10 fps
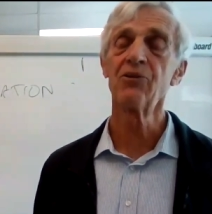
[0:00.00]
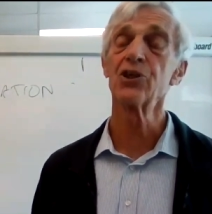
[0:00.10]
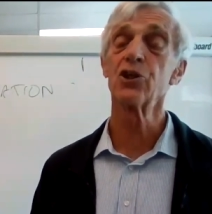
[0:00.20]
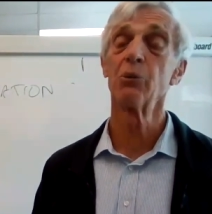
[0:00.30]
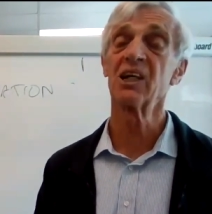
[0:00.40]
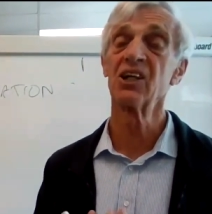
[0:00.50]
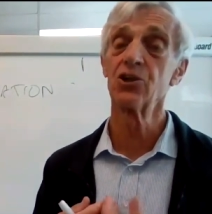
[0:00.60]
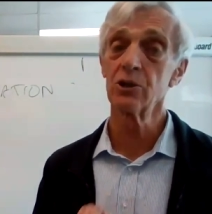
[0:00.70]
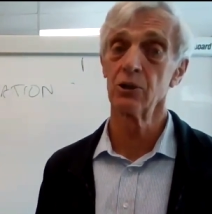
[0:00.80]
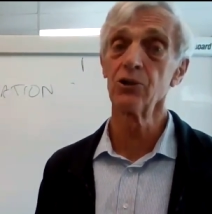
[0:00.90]
If their
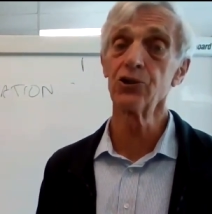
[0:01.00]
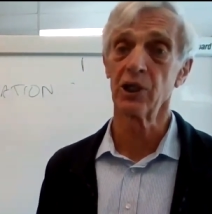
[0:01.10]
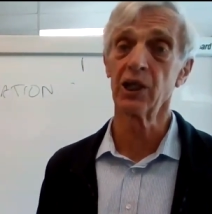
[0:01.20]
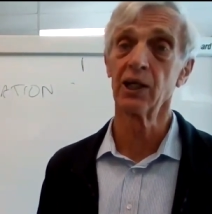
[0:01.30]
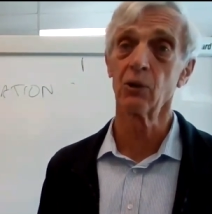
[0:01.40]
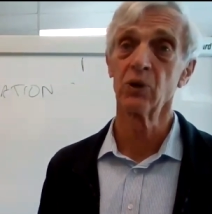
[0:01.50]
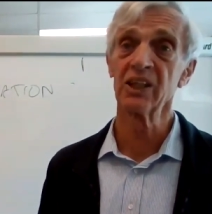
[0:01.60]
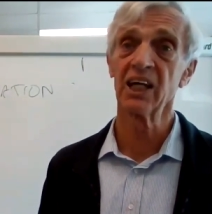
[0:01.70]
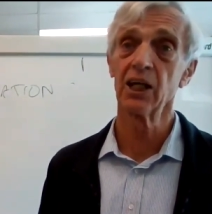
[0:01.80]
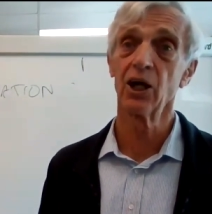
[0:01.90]
stomach is still sticking
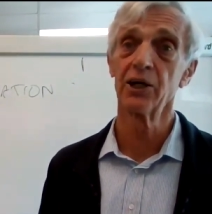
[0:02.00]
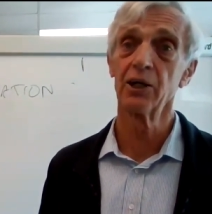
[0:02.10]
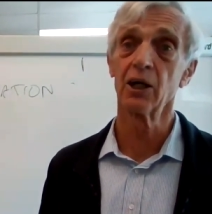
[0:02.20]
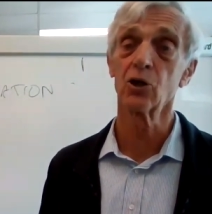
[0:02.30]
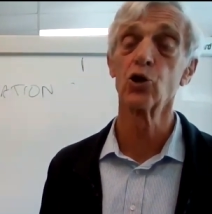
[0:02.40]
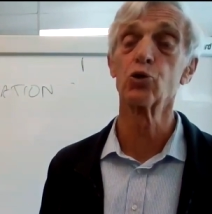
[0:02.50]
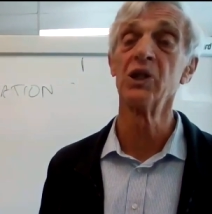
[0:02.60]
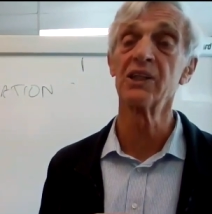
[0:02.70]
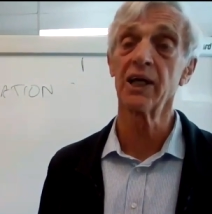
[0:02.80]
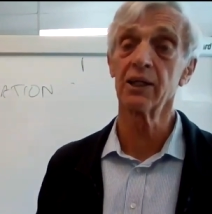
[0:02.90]
out when they lie down,
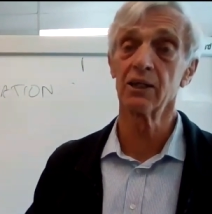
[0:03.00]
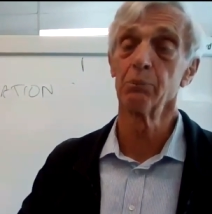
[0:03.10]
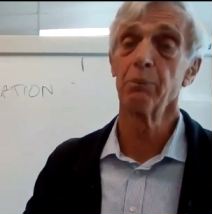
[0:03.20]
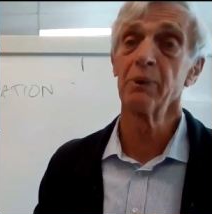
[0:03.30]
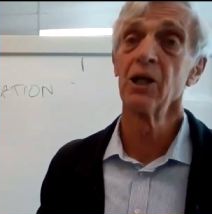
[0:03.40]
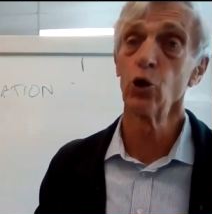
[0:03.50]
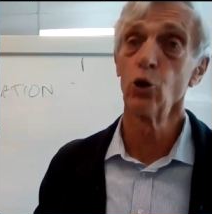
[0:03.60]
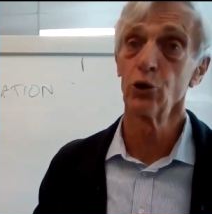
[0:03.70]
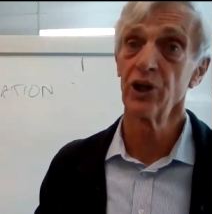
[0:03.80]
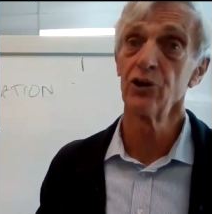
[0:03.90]
because we take them,
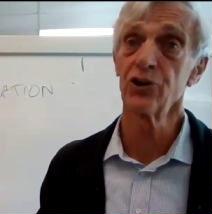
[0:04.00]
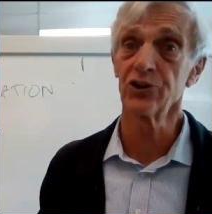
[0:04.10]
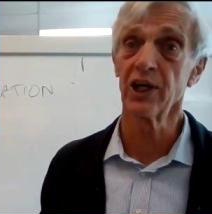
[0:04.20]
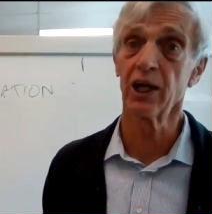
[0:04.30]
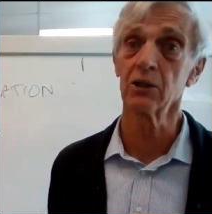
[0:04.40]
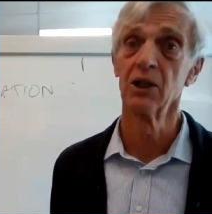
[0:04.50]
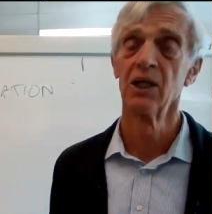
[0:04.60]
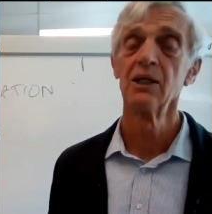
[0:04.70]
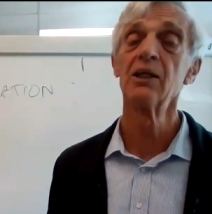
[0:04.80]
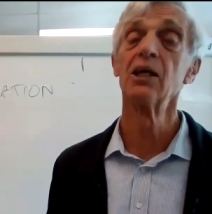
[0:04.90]
lordosis out,
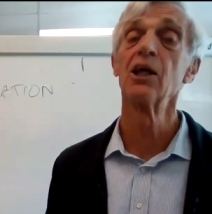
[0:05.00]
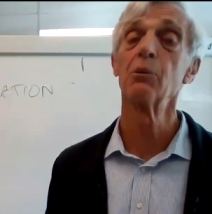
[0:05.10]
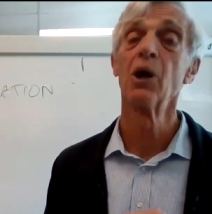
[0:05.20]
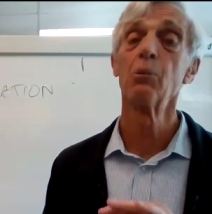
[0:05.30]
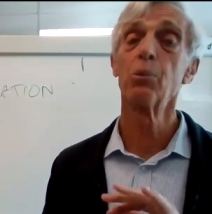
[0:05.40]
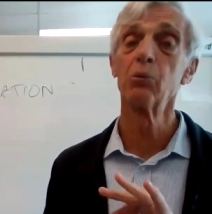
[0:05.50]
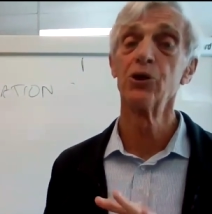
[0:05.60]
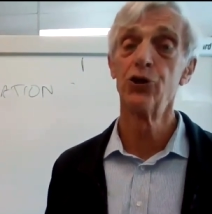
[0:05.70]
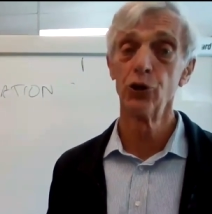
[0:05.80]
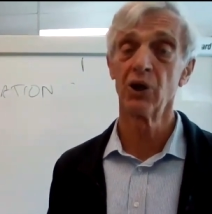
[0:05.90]
then they
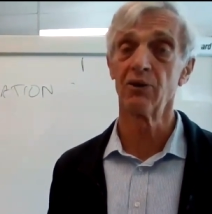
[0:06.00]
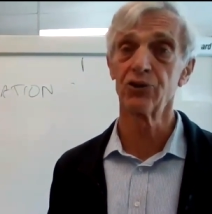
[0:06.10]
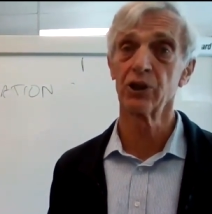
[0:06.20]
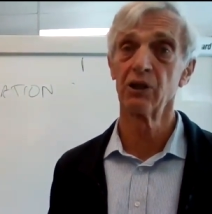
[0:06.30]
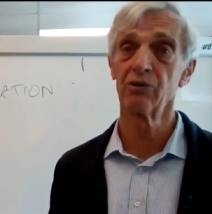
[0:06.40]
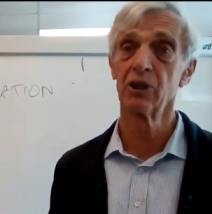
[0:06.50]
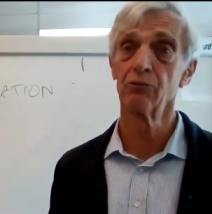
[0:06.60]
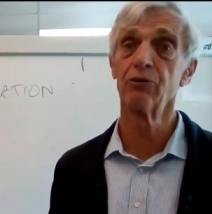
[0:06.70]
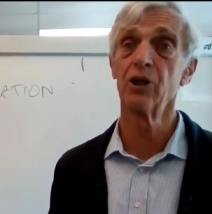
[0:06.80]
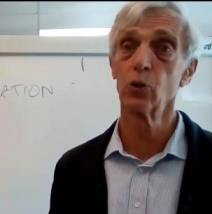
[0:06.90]
probably do have
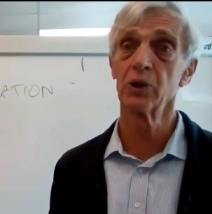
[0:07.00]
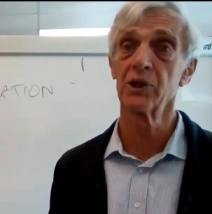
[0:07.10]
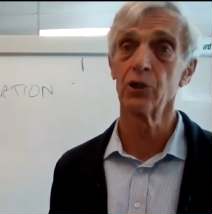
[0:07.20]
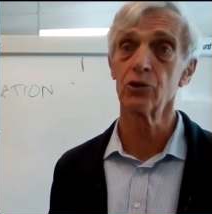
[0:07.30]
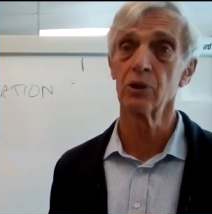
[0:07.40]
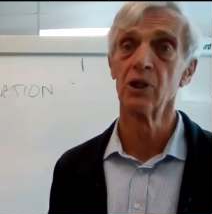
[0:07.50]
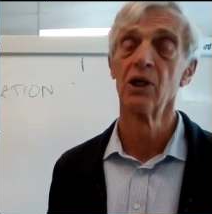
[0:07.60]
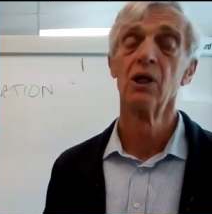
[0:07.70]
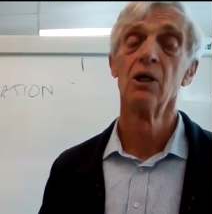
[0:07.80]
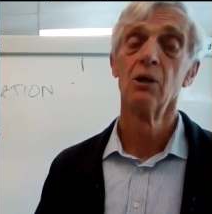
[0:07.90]
significant fecal retention.
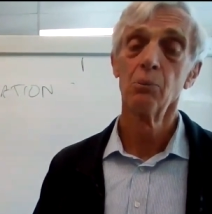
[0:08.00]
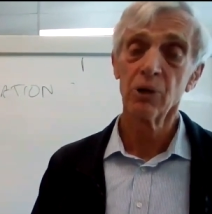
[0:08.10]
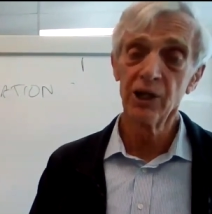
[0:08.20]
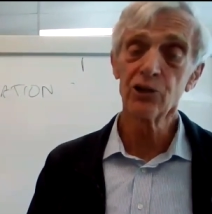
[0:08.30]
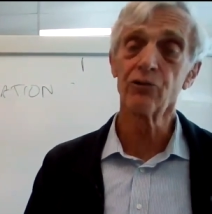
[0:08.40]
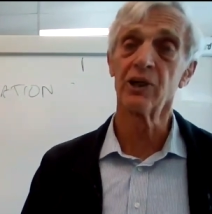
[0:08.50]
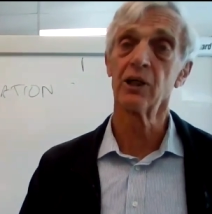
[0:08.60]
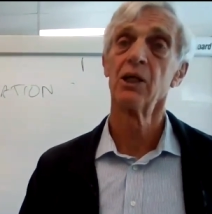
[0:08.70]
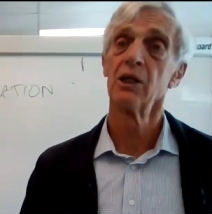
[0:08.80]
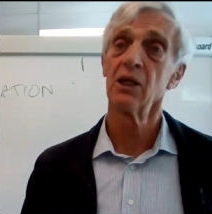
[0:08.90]

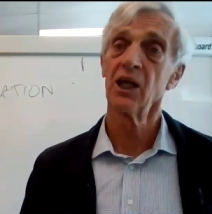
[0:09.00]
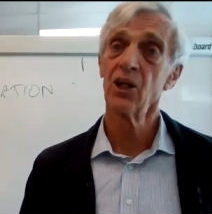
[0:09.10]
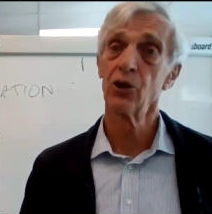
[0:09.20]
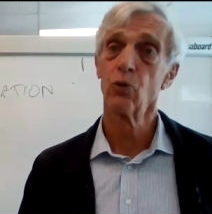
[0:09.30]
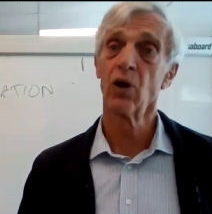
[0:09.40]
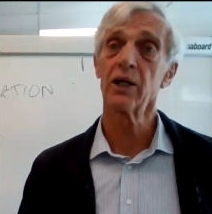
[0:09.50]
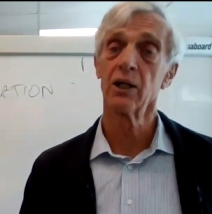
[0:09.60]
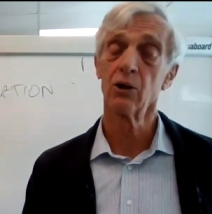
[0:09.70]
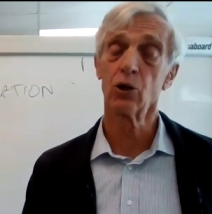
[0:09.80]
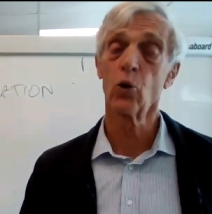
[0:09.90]
Please feel in the
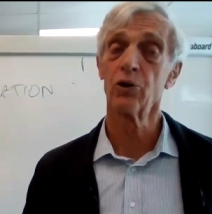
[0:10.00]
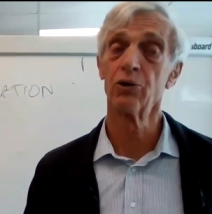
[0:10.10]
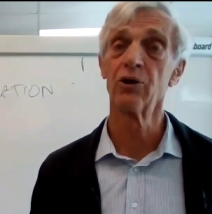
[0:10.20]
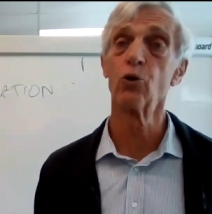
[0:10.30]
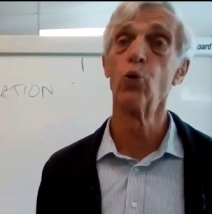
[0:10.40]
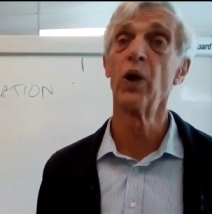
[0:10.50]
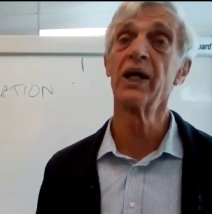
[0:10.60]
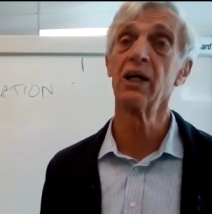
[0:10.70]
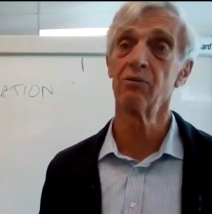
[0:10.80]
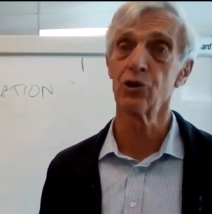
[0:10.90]
right lower quadrant,
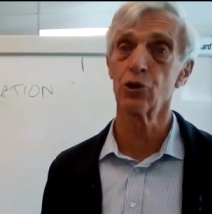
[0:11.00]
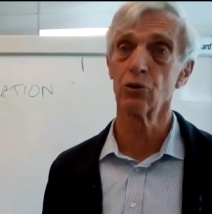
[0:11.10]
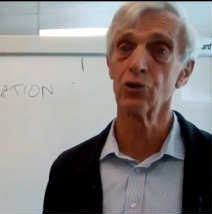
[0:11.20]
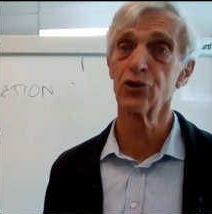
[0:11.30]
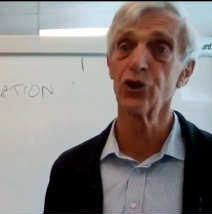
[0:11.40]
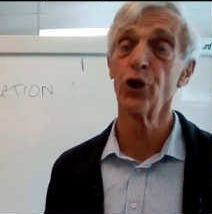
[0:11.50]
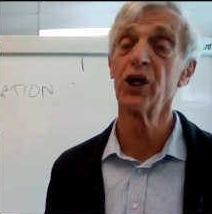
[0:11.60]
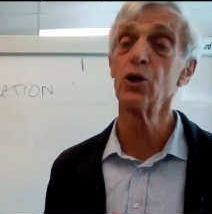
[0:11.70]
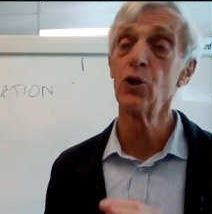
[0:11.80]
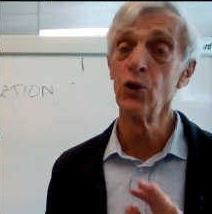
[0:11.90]
regularly control them,
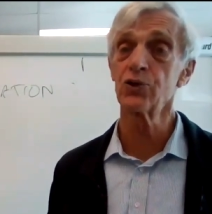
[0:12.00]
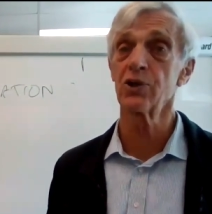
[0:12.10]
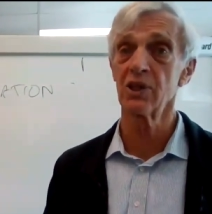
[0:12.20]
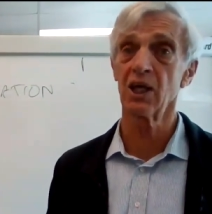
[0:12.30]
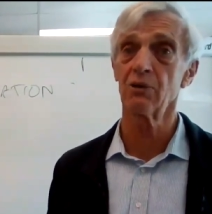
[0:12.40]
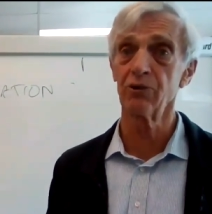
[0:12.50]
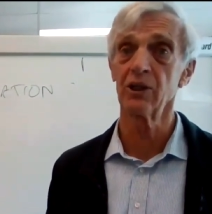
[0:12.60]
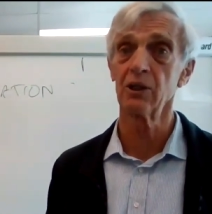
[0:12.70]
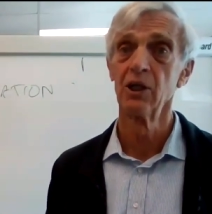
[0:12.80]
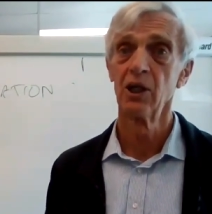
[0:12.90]
so you get used to that
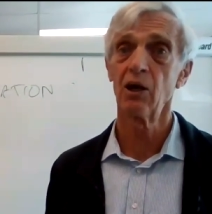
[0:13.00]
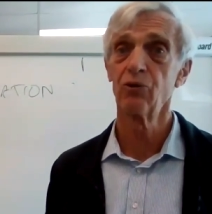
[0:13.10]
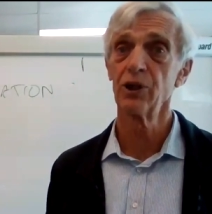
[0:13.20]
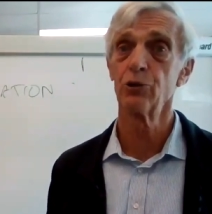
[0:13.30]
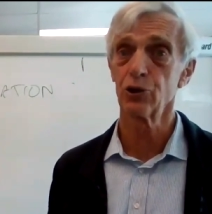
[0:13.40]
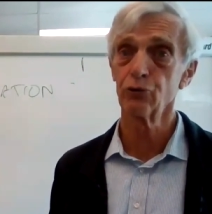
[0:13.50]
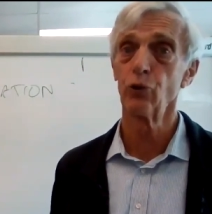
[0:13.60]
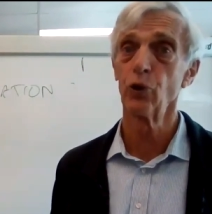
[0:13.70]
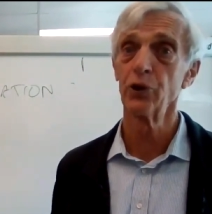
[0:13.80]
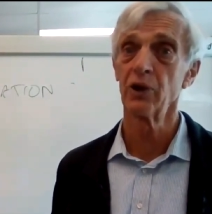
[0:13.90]
feel of whether
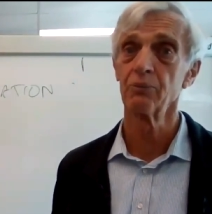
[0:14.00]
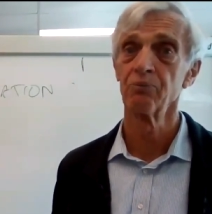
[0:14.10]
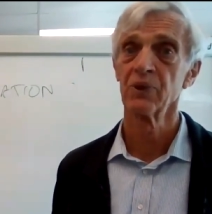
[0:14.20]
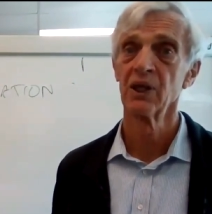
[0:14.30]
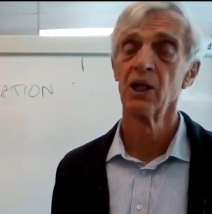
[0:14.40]
it's full or not.